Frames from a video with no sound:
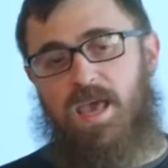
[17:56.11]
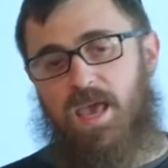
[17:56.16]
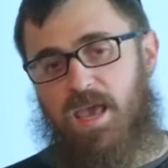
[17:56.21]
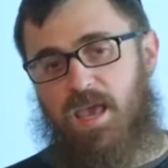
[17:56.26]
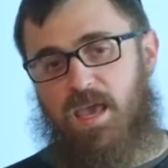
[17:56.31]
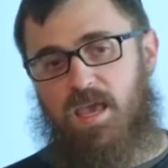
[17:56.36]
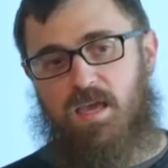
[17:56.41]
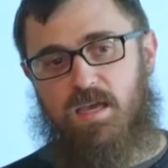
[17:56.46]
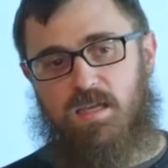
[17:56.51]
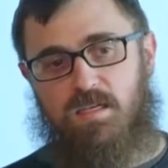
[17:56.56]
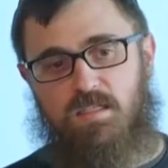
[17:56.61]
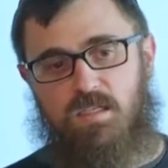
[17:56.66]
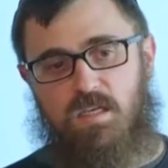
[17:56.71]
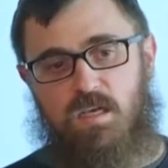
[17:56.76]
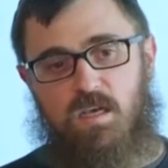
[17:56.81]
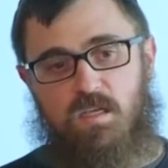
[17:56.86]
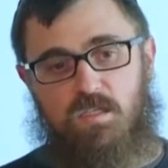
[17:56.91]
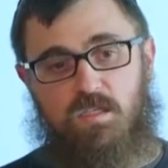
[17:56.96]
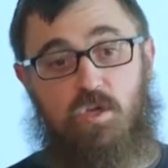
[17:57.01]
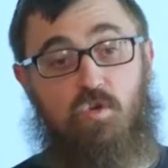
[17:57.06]
and
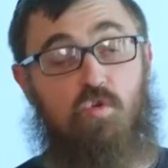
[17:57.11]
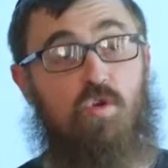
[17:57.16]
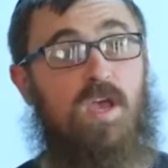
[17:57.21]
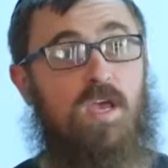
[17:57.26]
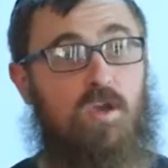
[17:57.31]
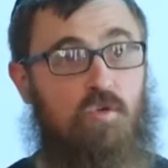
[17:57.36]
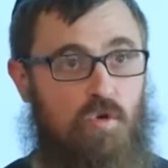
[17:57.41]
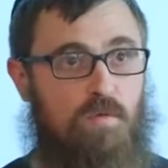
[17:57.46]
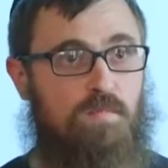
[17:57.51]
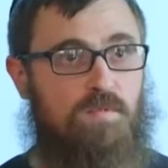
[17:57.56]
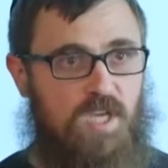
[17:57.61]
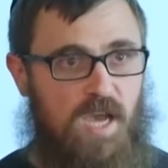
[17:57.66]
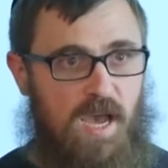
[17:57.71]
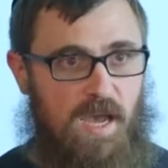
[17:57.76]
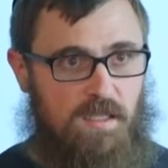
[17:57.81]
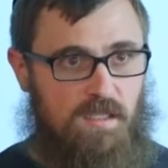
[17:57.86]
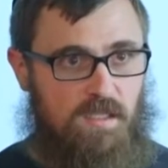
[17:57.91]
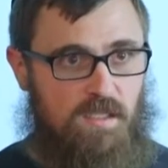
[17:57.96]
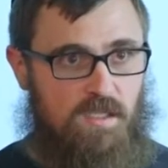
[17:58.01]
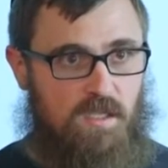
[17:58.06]
to create group
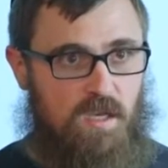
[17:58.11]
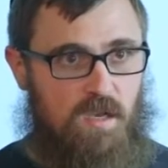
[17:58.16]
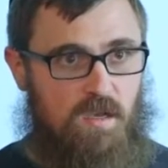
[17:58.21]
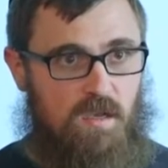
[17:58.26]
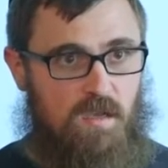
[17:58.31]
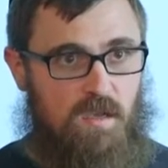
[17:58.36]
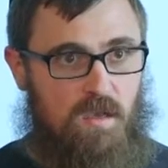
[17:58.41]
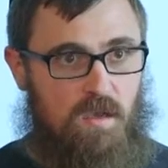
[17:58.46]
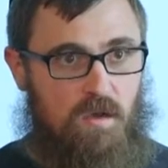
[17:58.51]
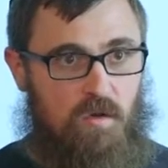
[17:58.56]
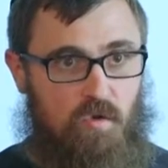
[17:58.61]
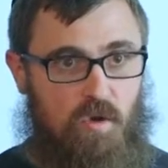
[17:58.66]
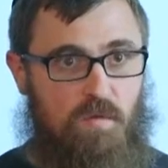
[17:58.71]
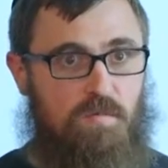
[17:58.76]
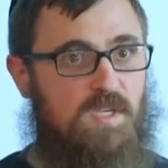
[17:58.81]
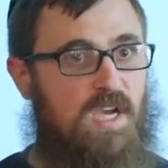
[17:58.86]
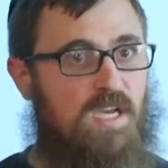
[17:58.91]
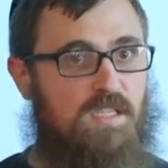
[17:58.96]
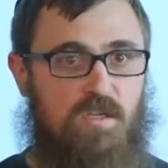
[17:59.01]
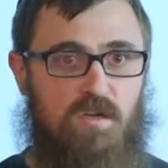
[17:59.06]
chats.
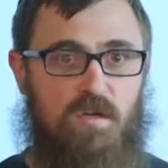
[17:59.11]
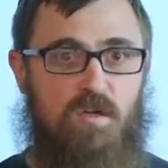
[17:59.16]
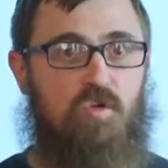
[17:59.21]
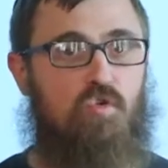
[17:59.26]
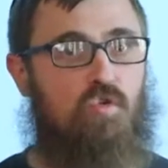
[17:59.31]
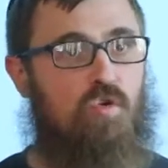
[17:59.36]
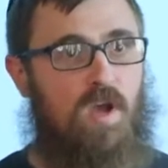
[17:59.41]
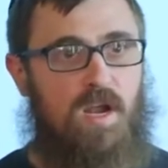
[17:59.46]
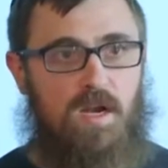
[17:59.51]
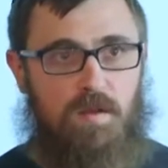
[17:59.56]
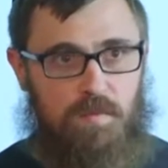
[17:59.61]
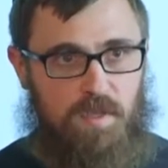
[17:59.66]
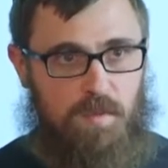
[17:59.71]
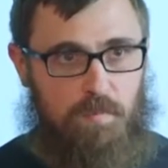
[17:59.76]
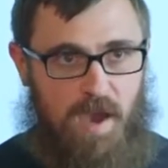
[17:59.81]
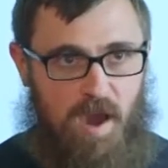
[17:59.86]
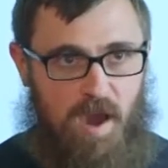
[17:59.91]
Group chats are incredibly